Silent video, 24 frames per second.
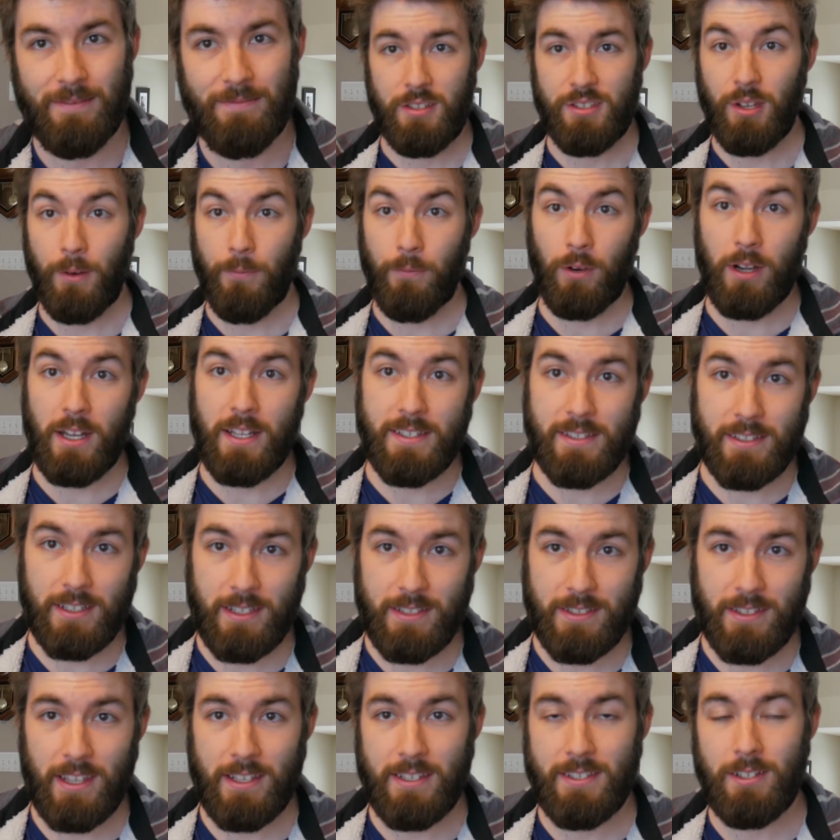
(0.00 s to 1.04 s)
So, for
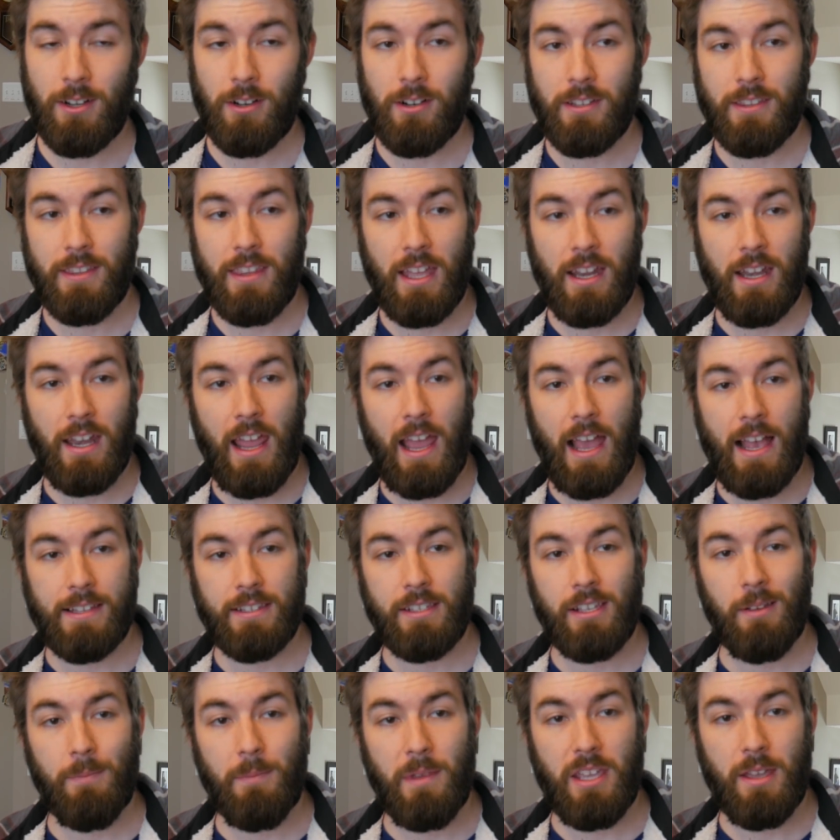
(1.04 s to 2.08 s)
instance, they started then
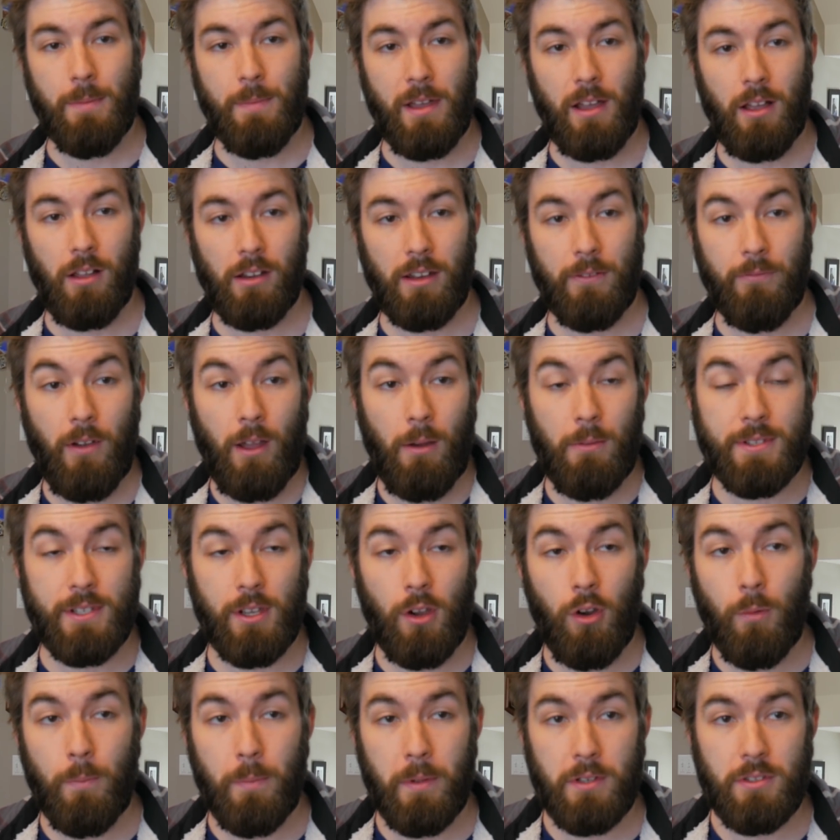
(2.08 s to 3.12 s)
asking me about if I was
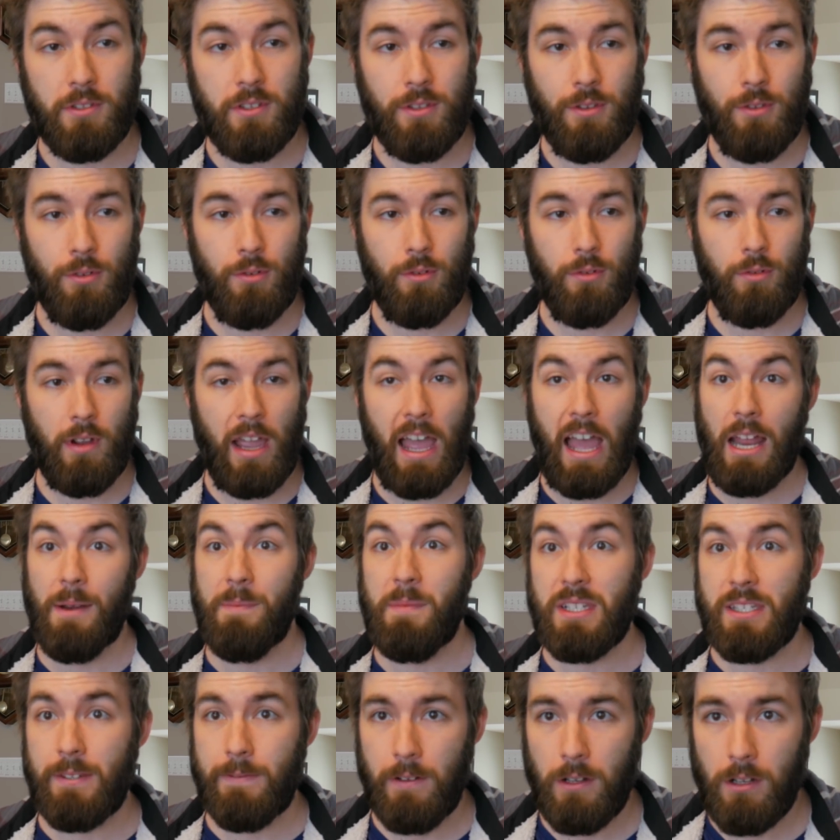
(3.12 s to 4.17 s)
open to
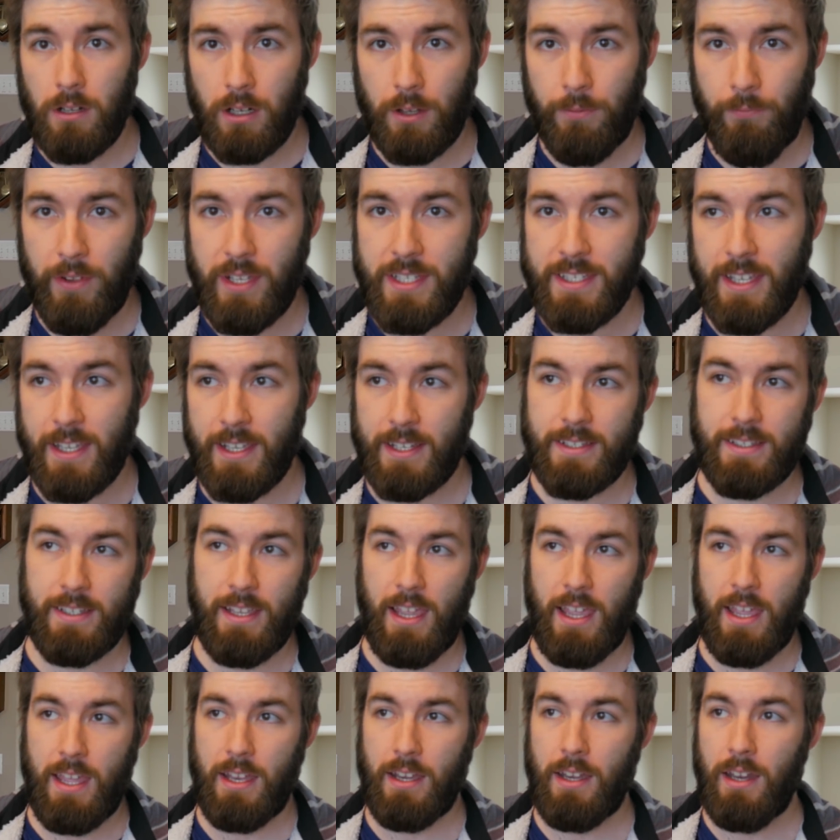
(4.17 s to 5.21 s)
atmospheric physics
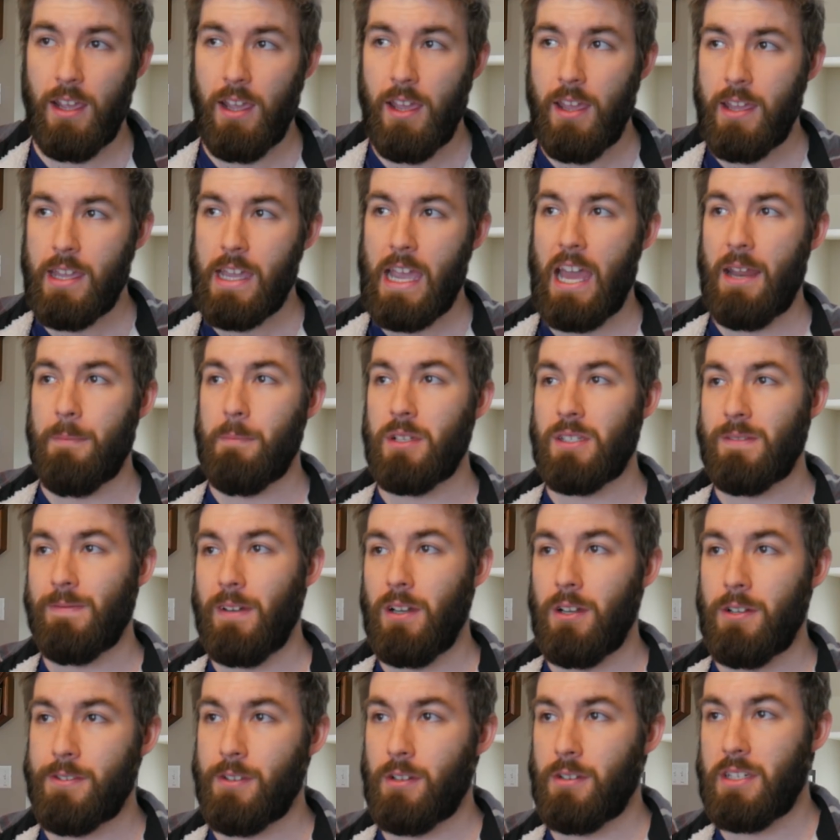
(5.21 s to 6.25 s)
and
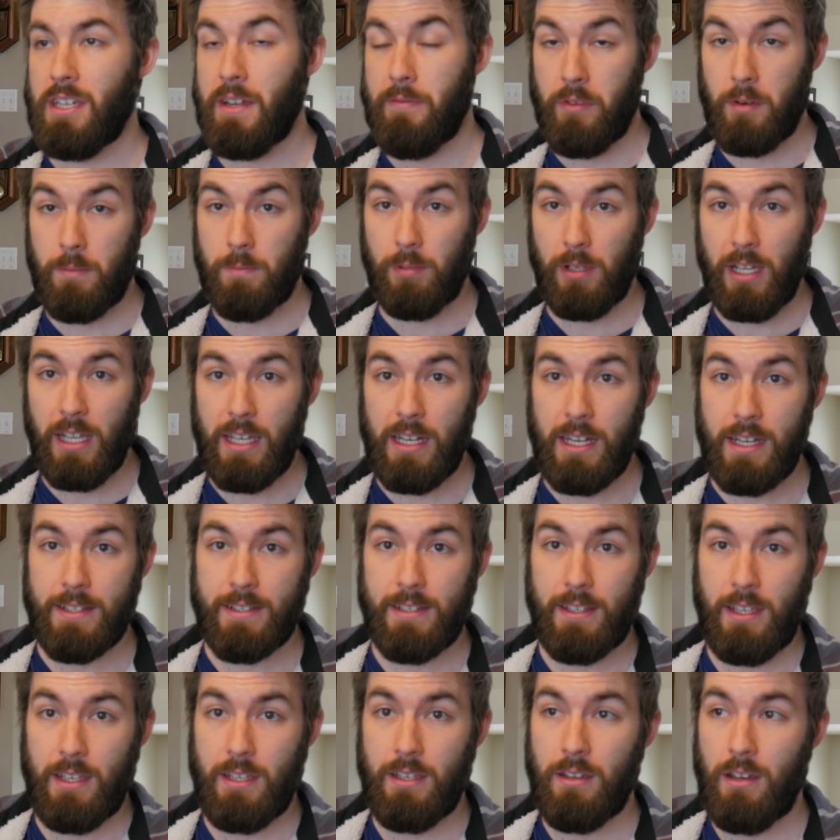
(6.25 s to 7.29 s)
atmospheres on different planets
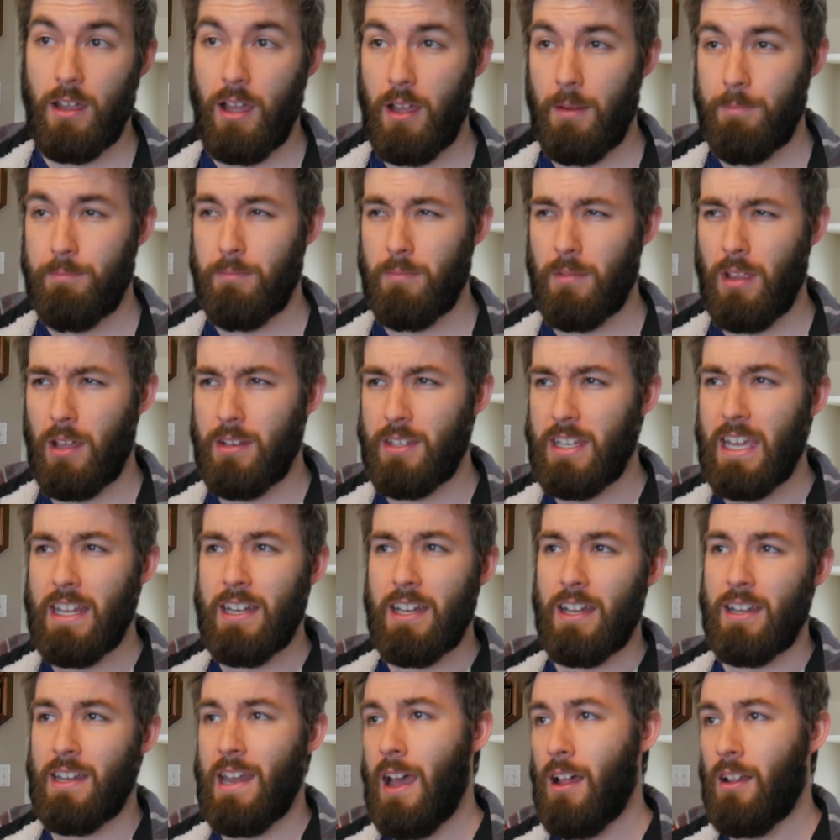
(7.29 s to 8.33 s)
and data
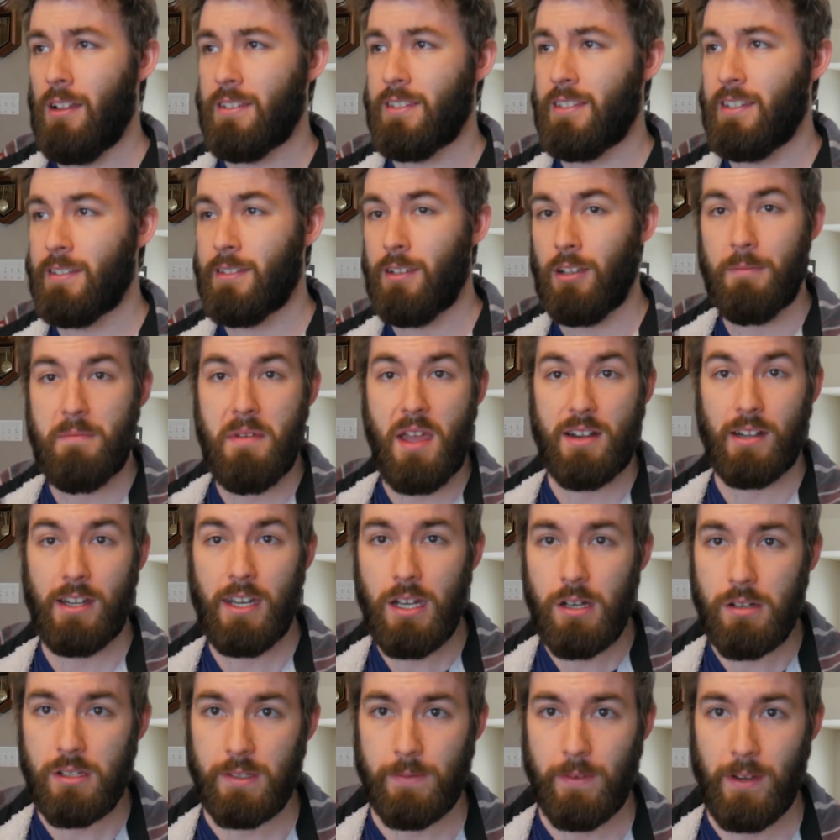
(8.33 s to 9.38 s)
analysis on
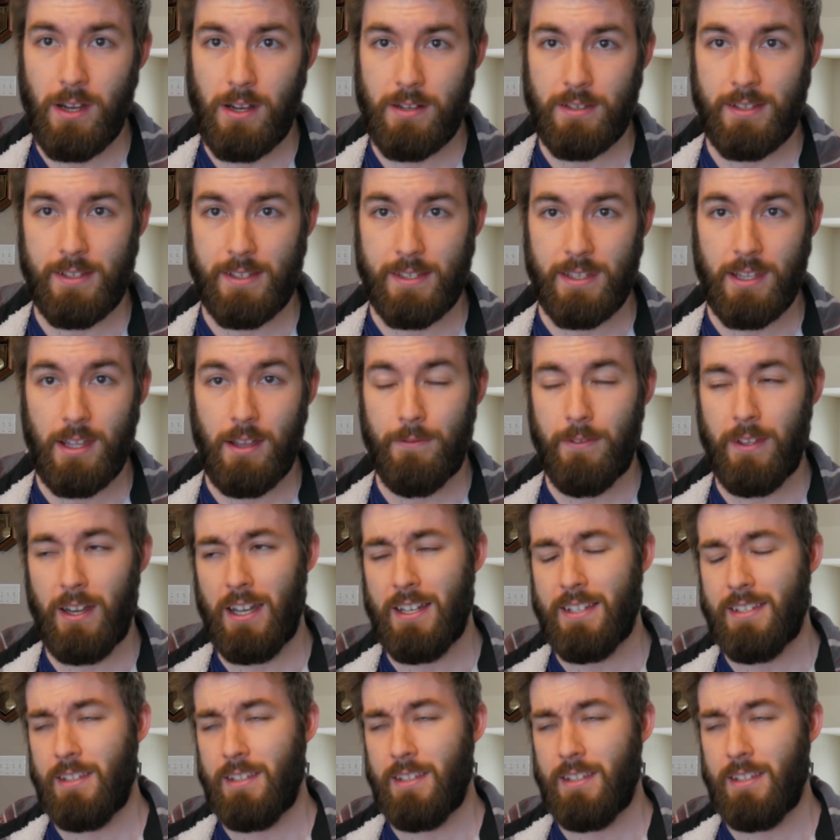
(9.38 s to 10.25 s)
magnetospheres and stuff. And I